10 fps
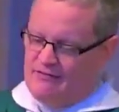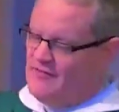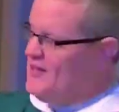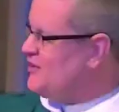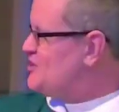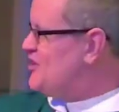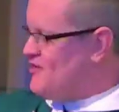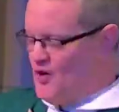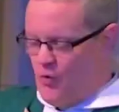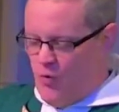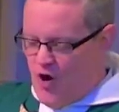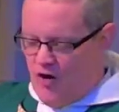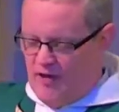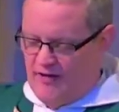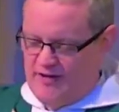on the exterior
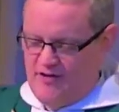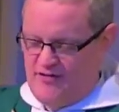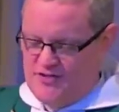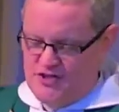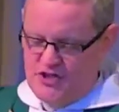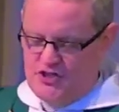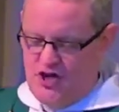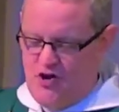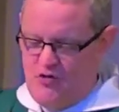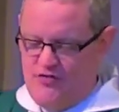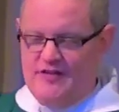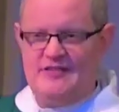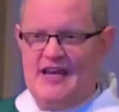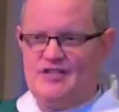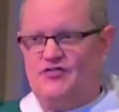wall out here, there's a stone that
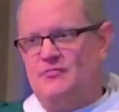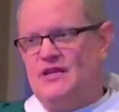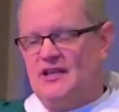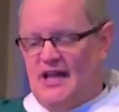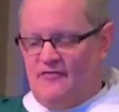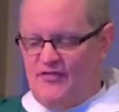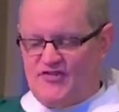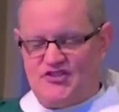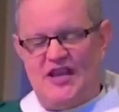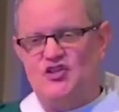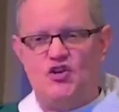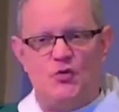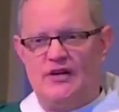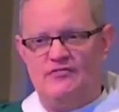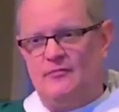dates from the 11th
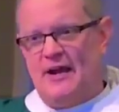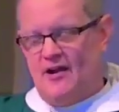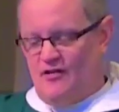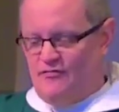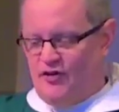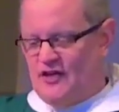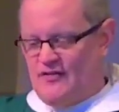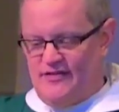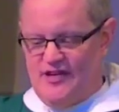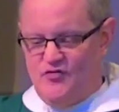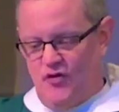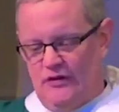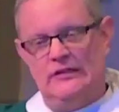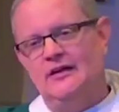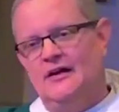century from Hereford
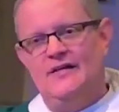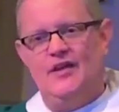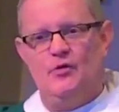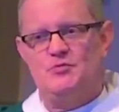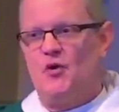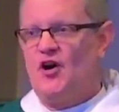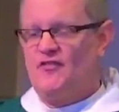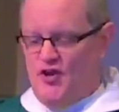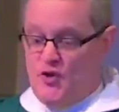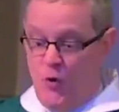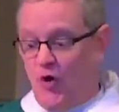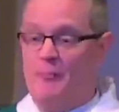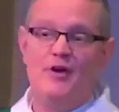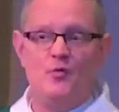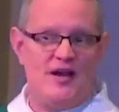Cathedral that was part of the
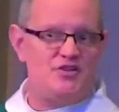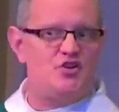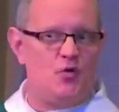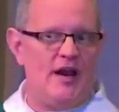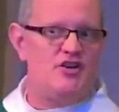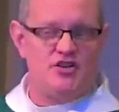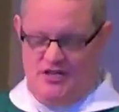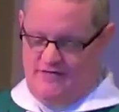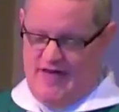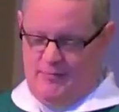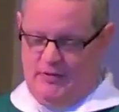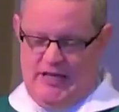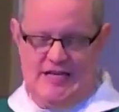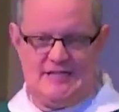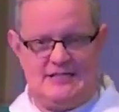Norman restoration of that
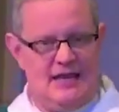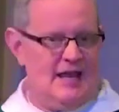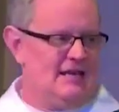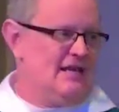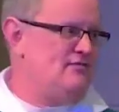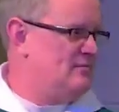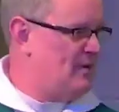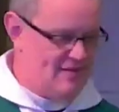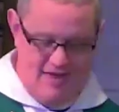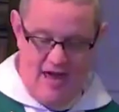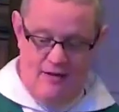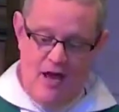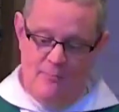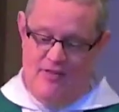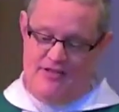place. And even by
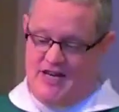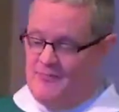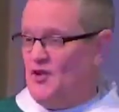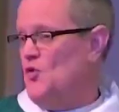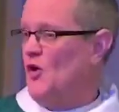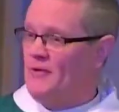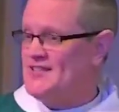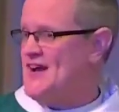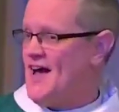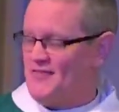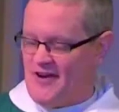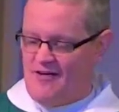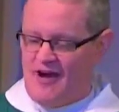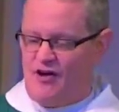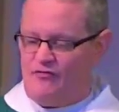then, by the time the Normans got there,
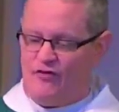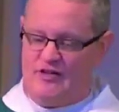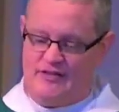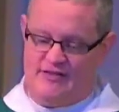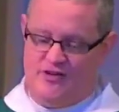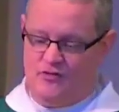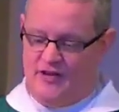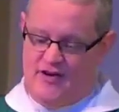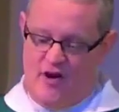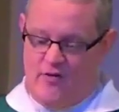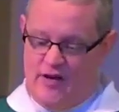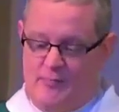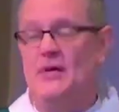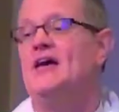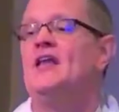Hereford Cathedral had already
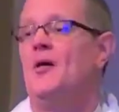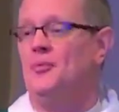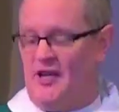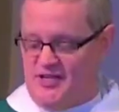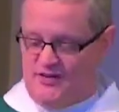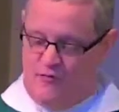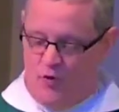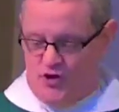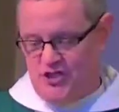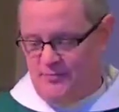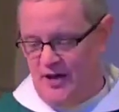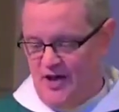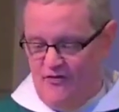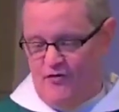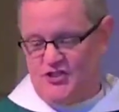been a place of worship
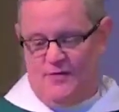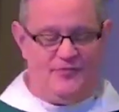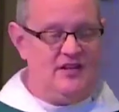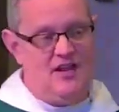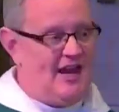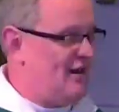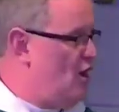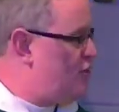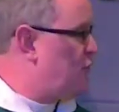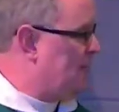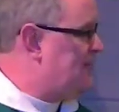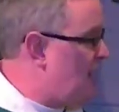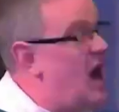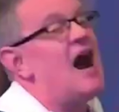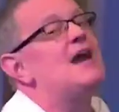for something like three
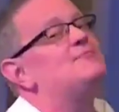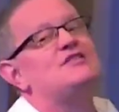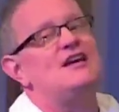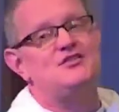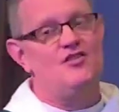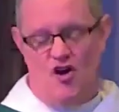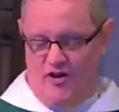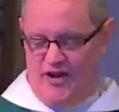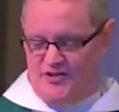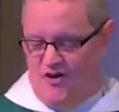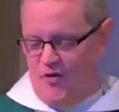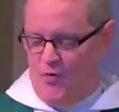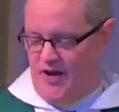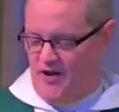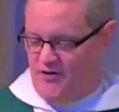times as long as our
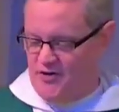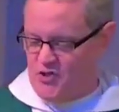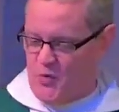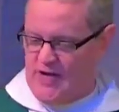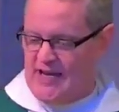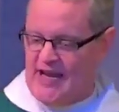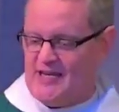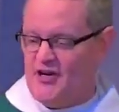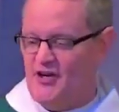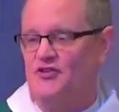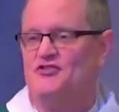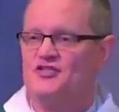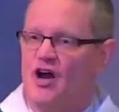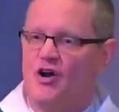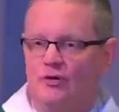128 years.
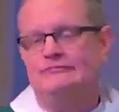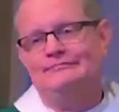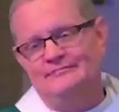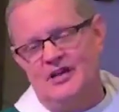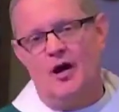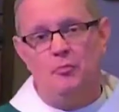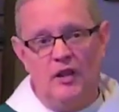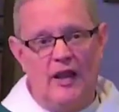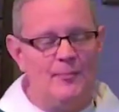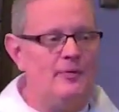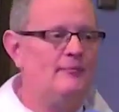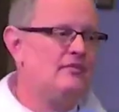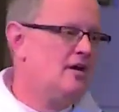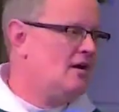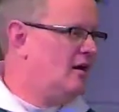So, a
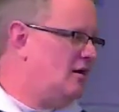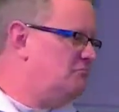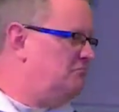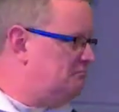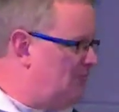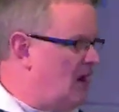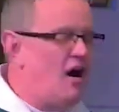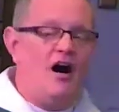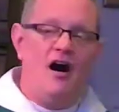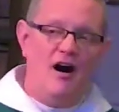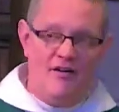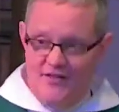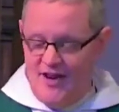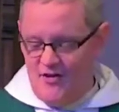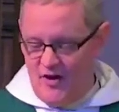blip. On
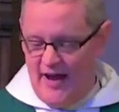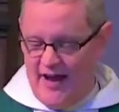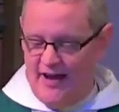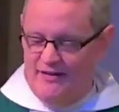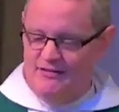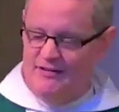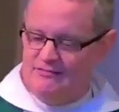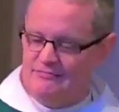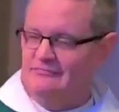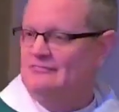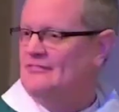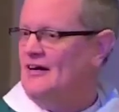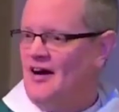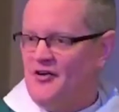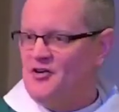the other hand,
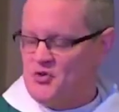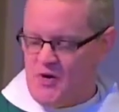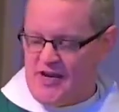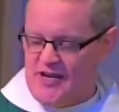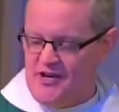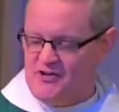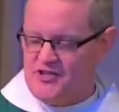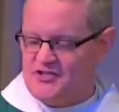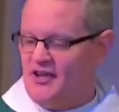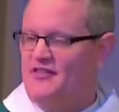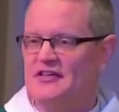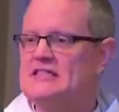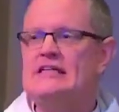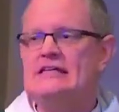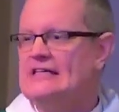128 years is nothing to
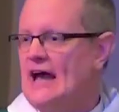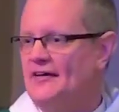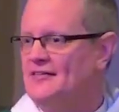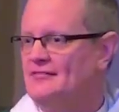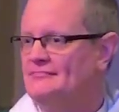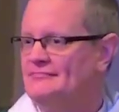sneeze at.